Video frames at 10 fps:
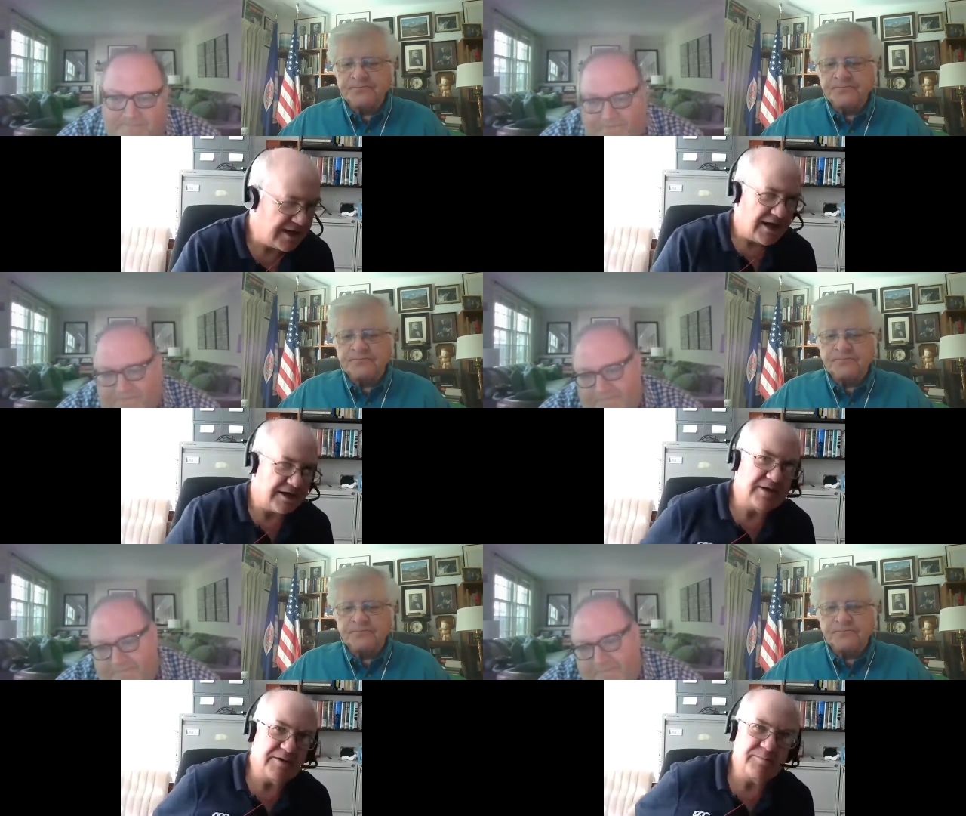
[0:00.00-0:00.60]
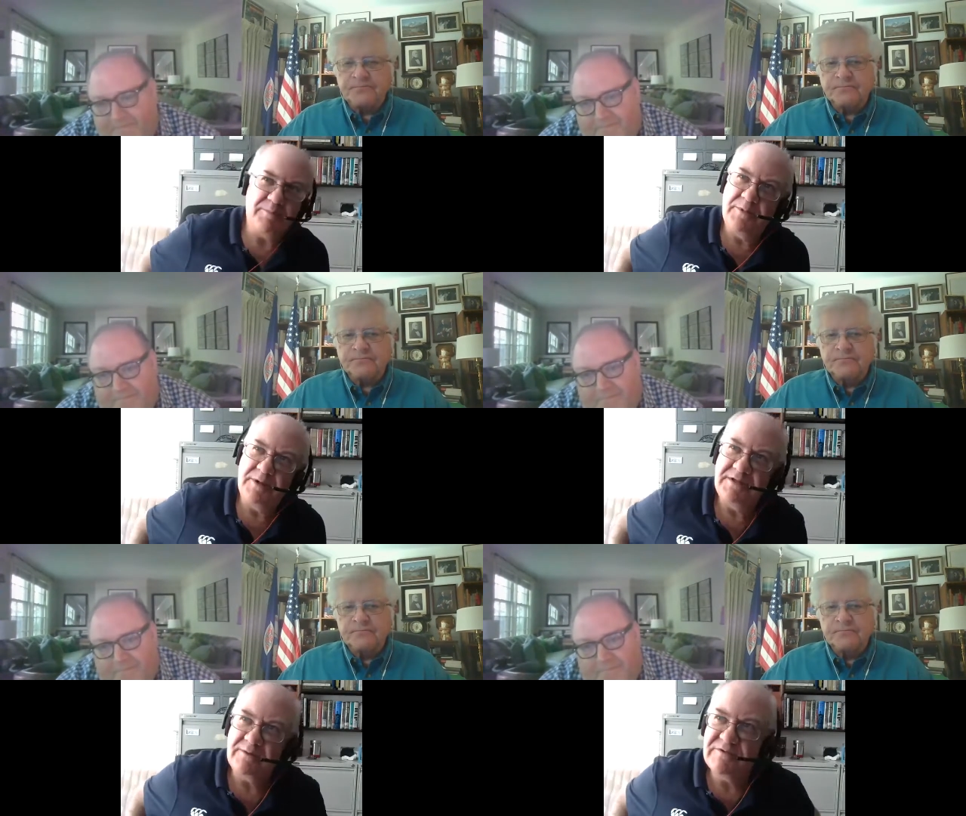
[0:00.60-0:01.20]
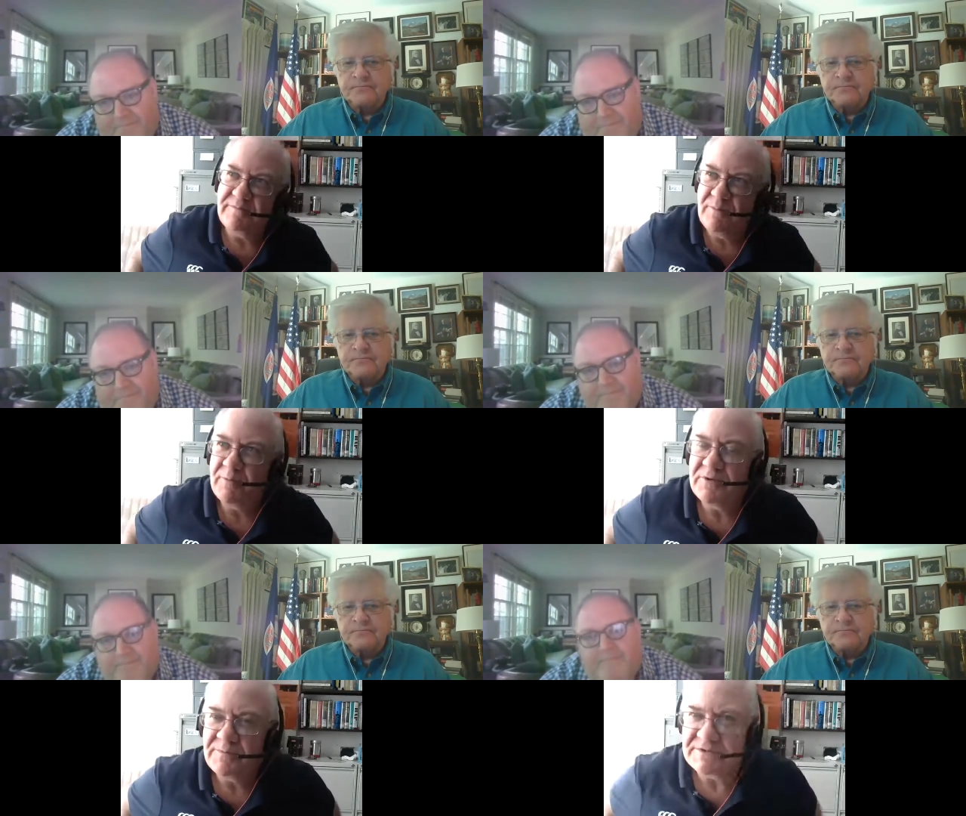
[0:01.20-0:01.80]
Speaker 1: I think, in terms of
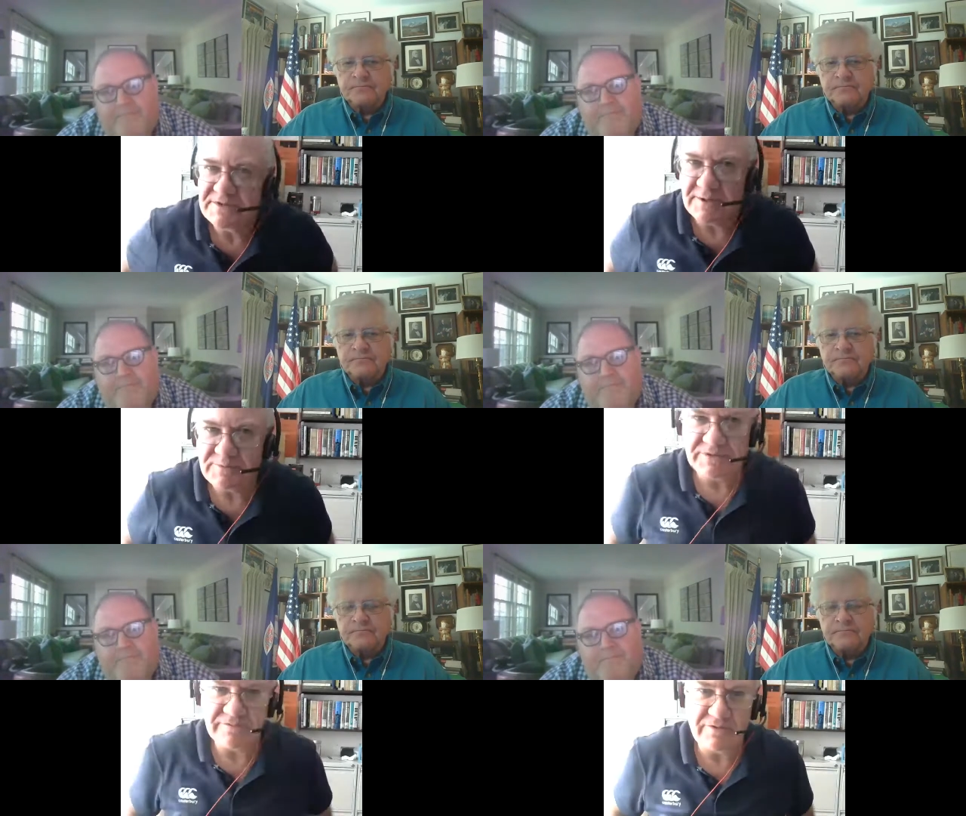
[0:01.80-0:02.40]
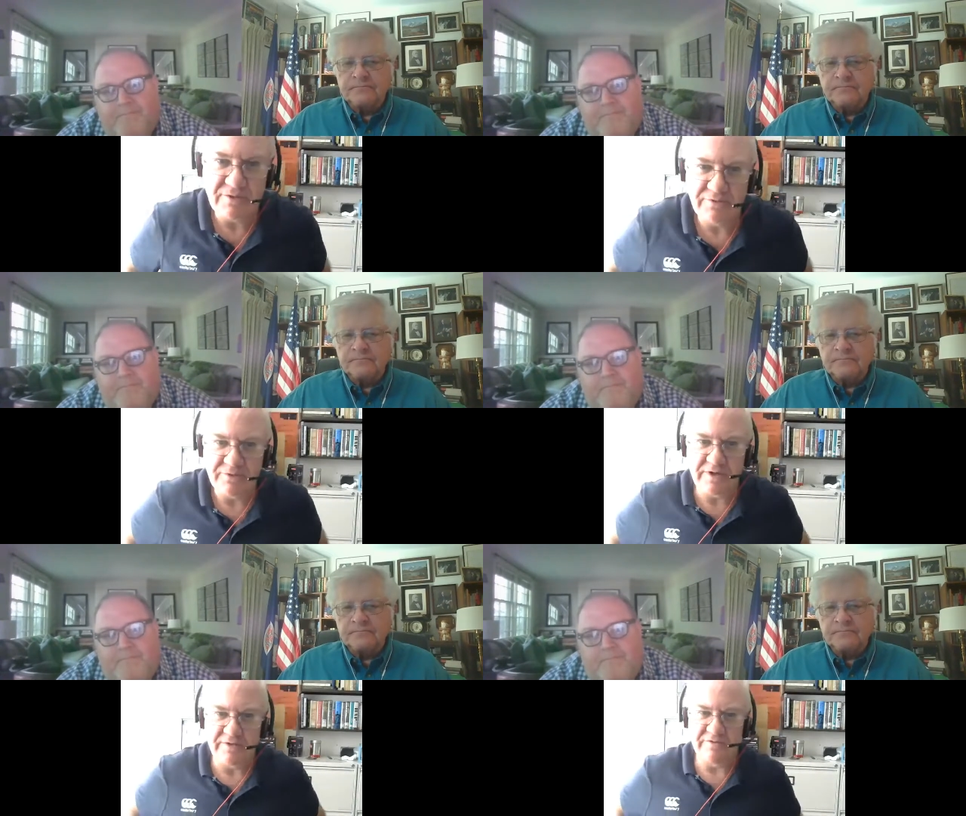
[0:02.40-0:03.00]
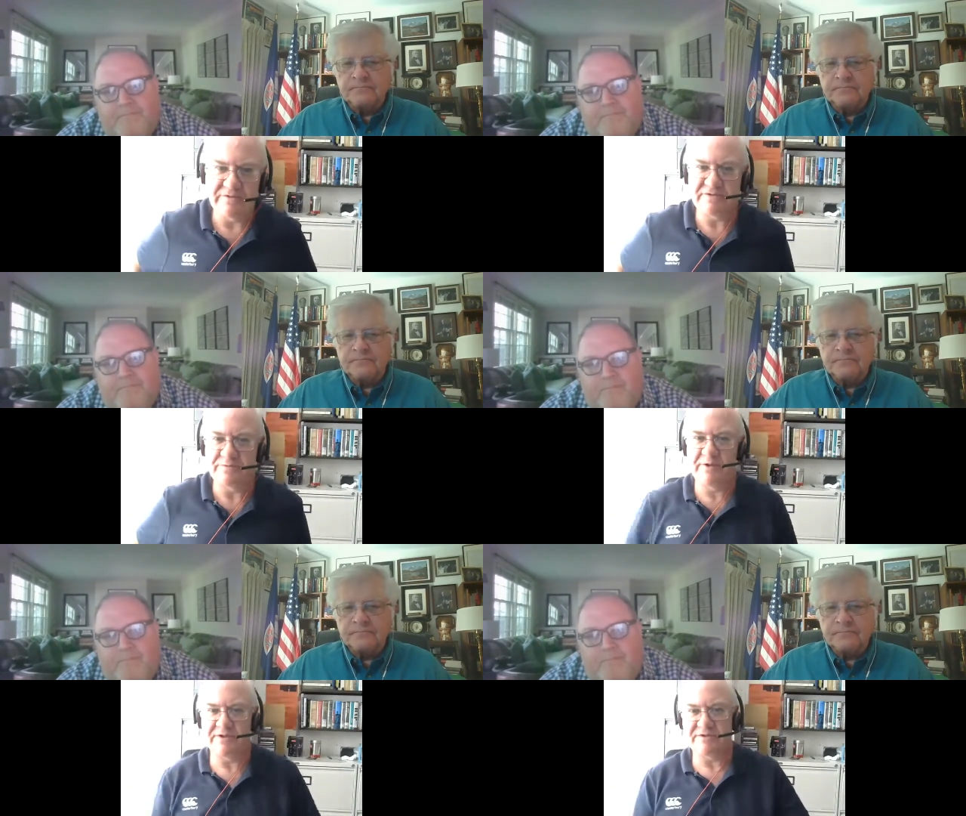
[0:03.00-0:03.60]
popular perceptions of colonial governors,
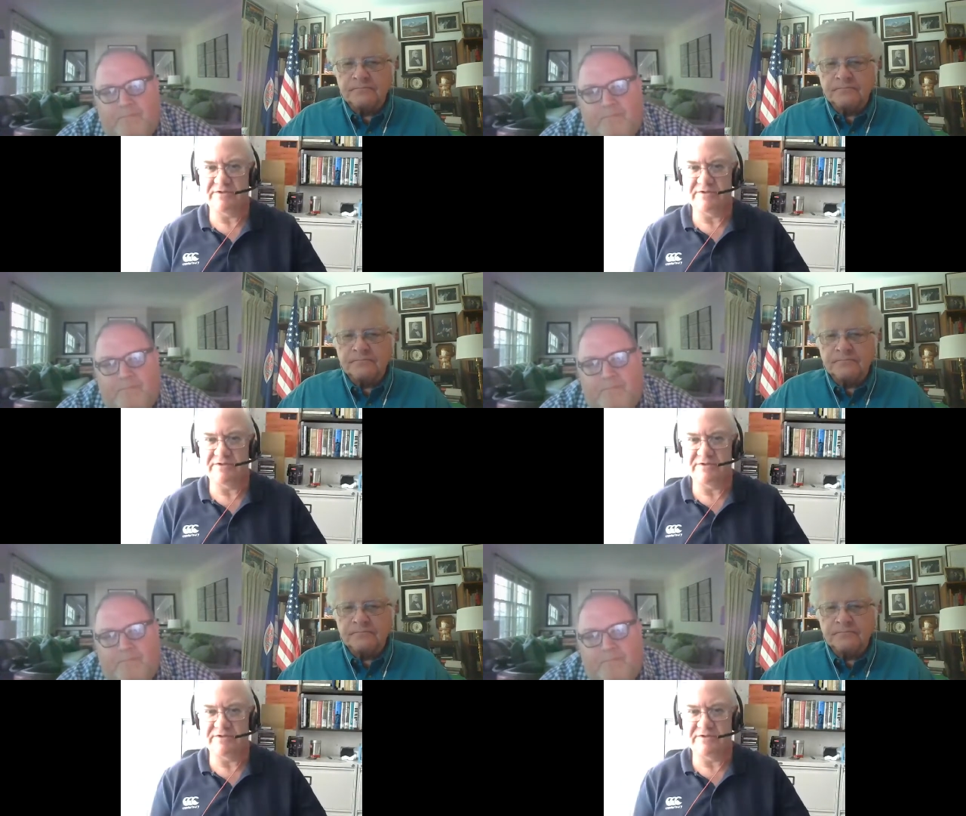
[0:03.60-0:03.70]
whether it's the